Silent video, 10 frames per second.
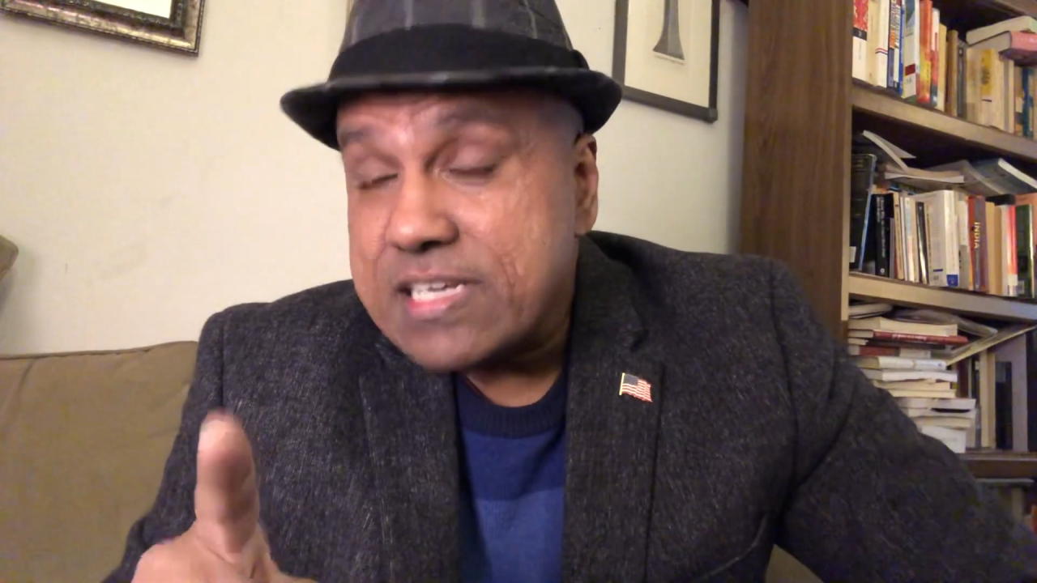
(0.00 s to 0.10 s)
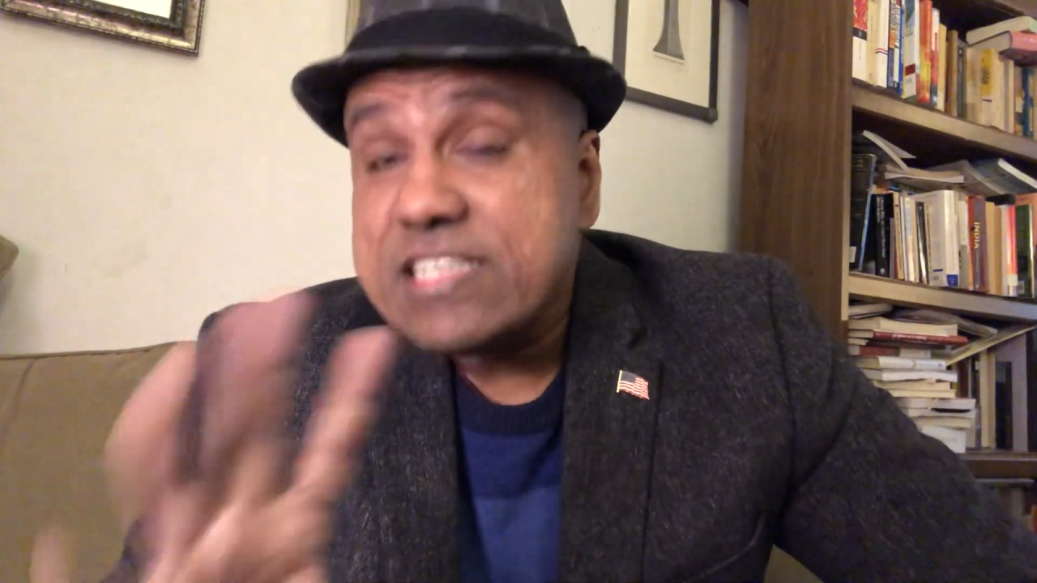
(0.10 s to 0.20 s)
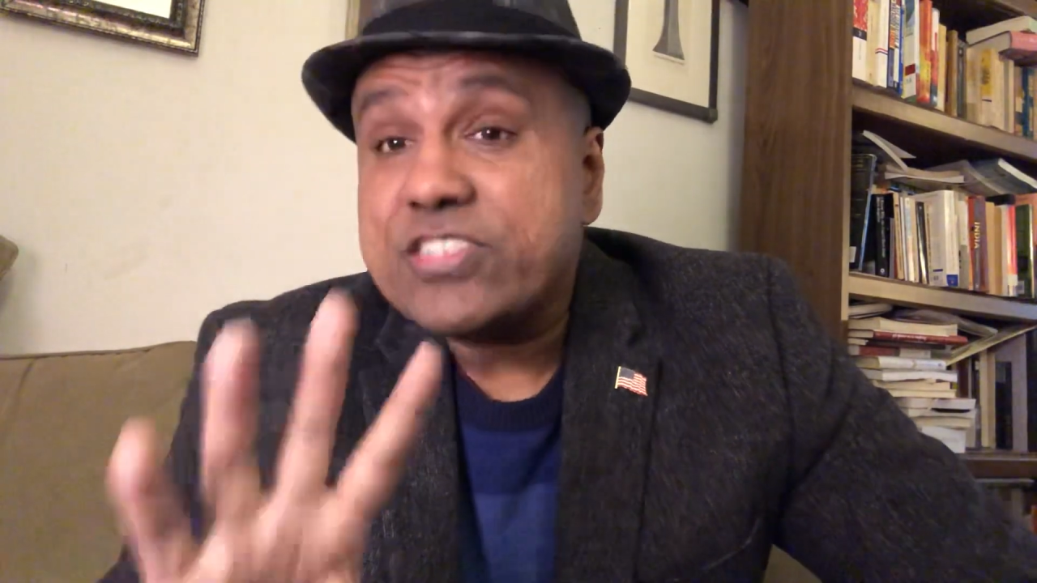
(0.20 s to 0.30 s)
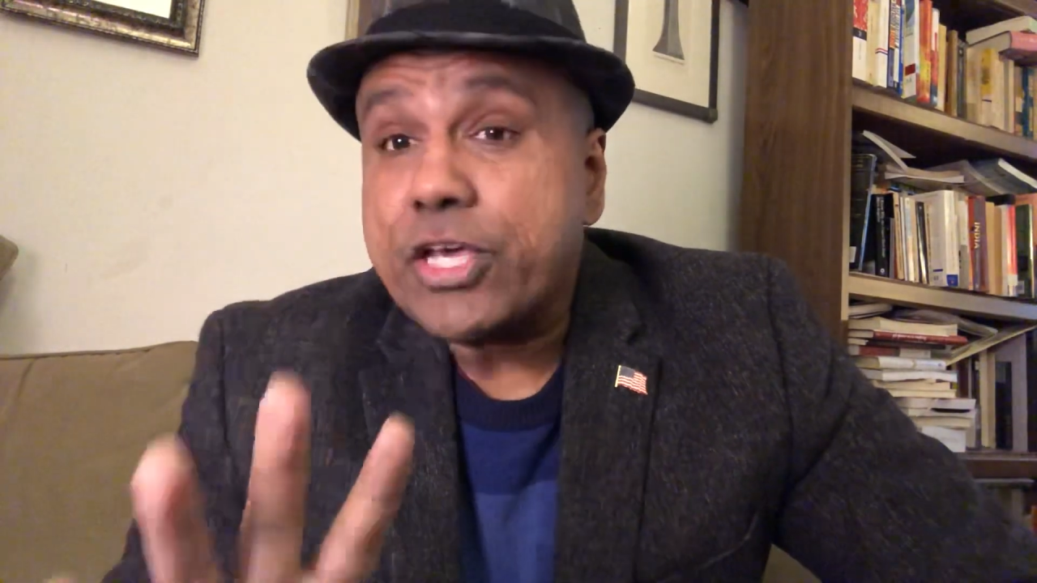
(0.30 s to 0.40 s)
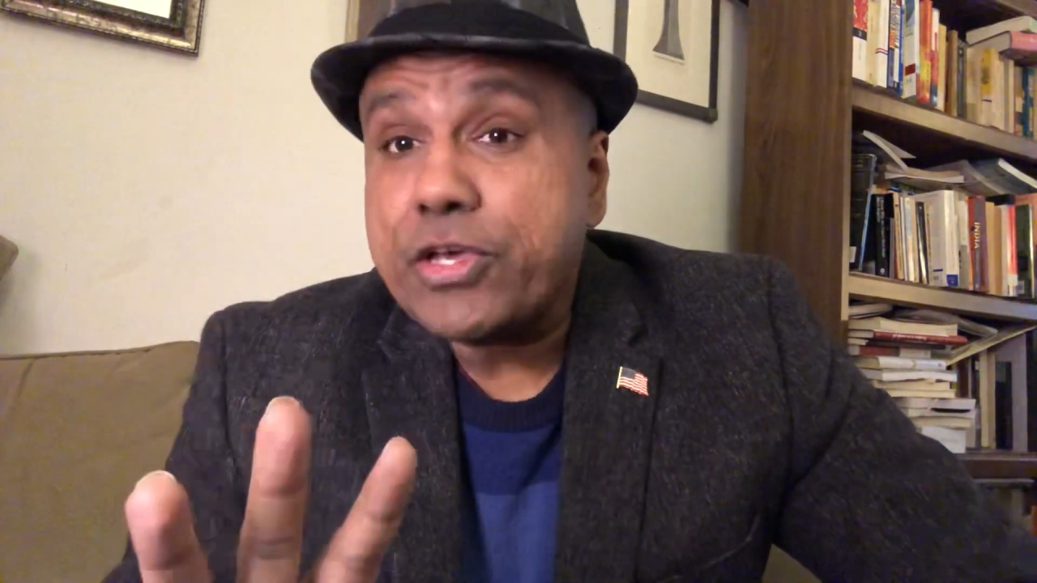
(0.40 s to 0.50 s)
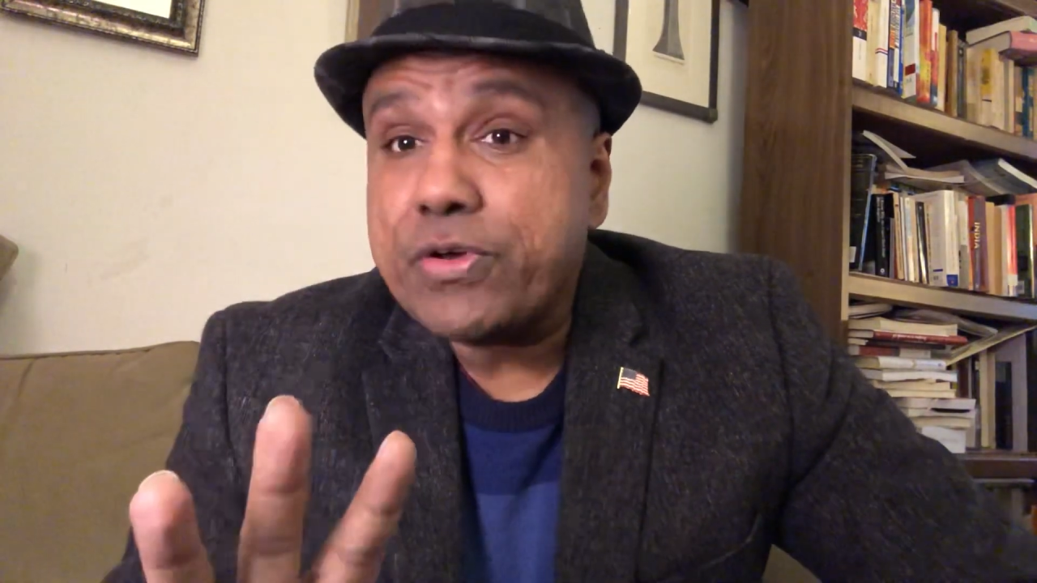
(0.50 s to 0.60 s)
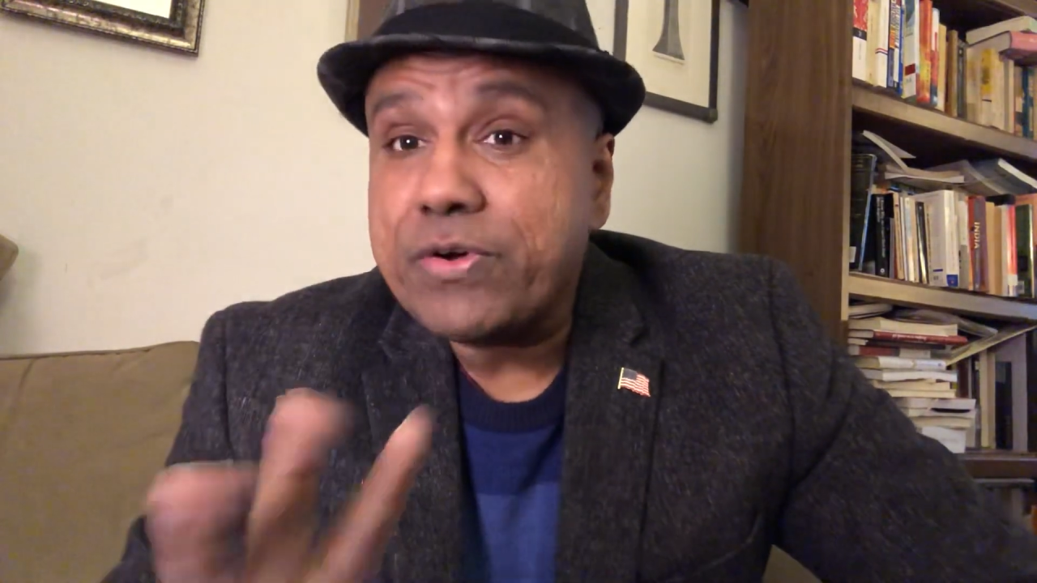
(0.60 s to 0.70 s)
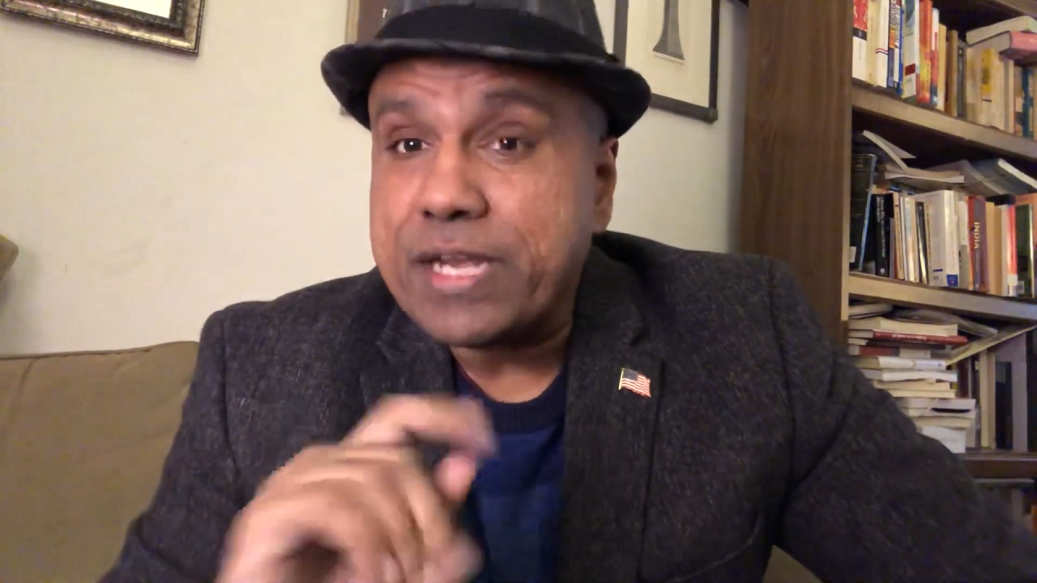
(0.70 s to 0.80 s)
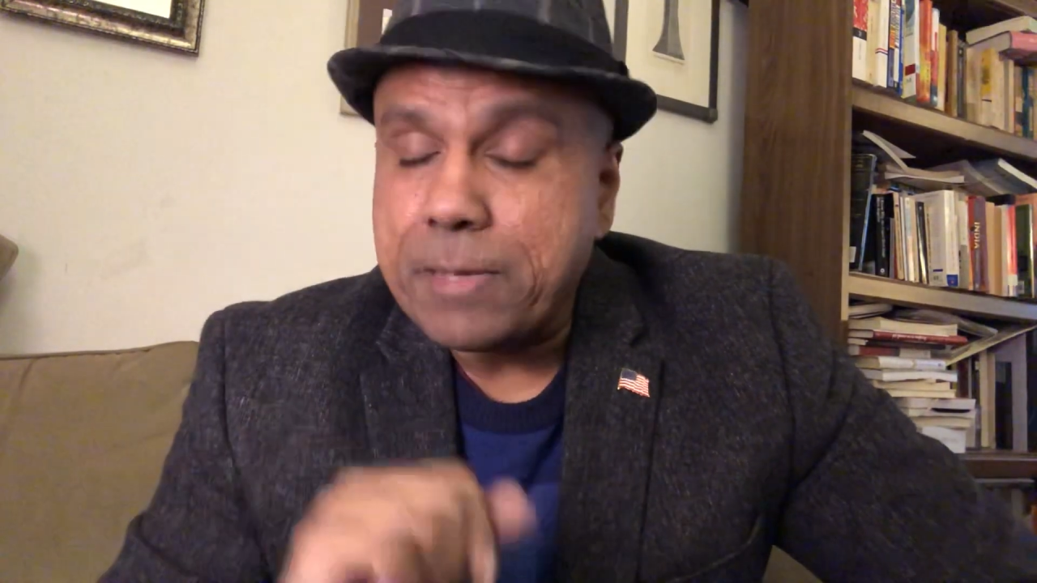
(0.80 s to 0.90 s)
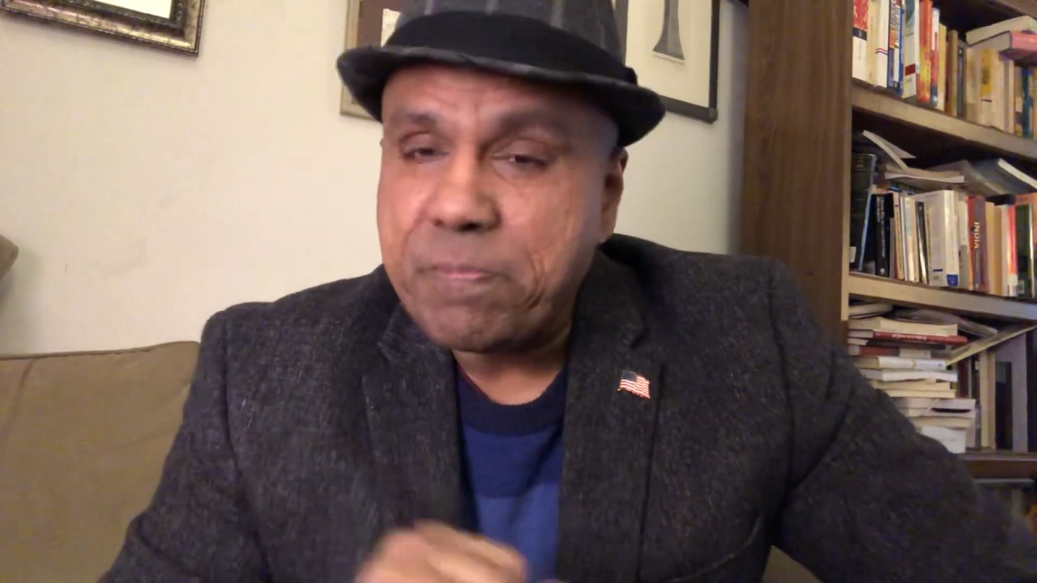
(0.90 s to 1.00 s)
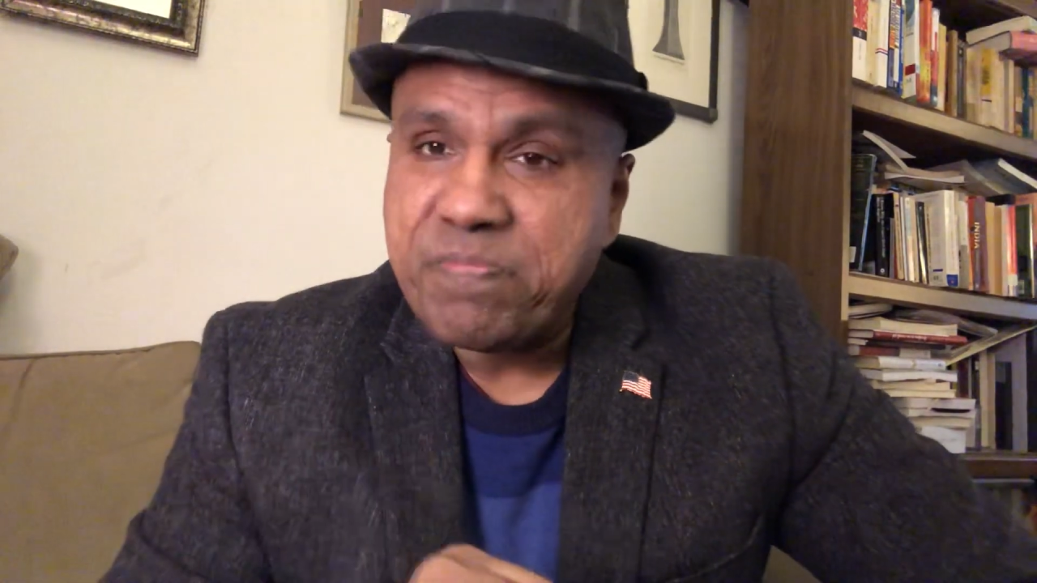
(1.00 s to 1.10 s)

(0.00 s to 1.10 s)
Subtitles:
security.